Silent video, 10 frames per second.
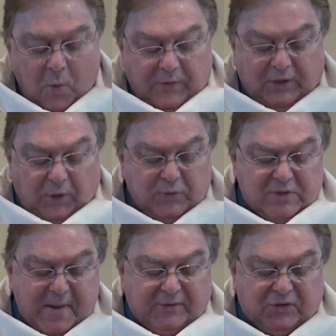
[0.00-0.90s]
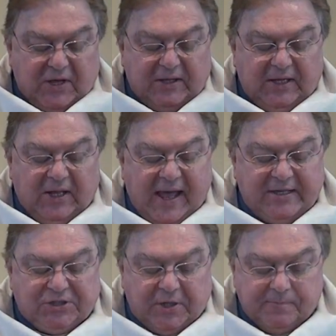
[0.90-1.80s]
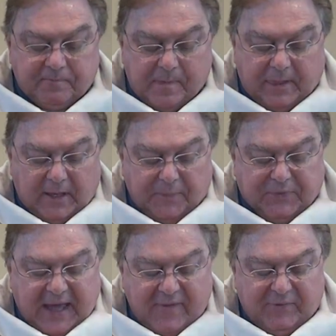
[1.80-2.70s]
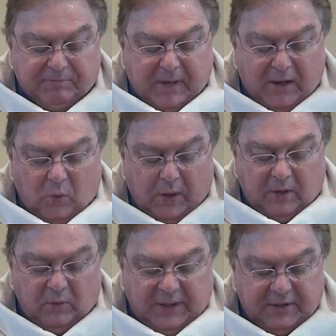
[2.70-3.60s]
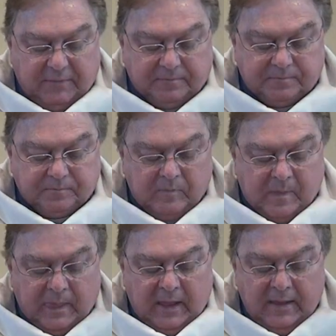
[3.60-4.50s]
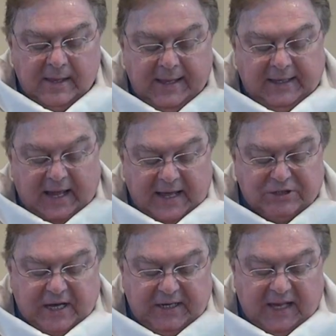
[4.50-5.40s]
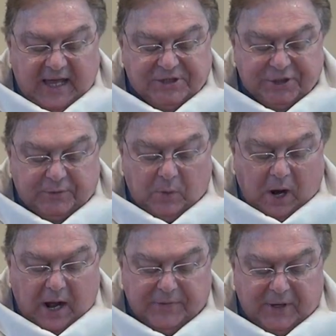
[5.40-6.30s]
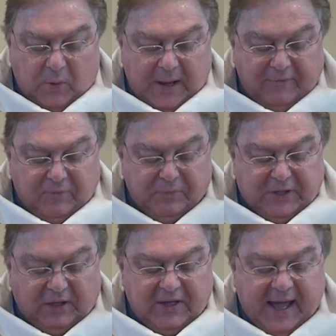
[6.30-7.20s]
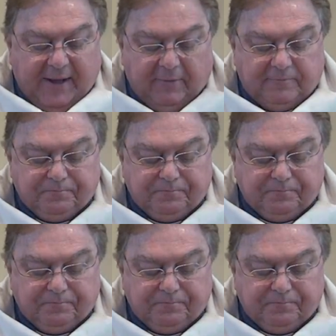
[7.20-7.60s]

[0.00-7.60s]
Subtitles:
the Lord was about to take Elijah up to heaven by a whirlwind, Elijah and Elisha were on their way from Gilgal.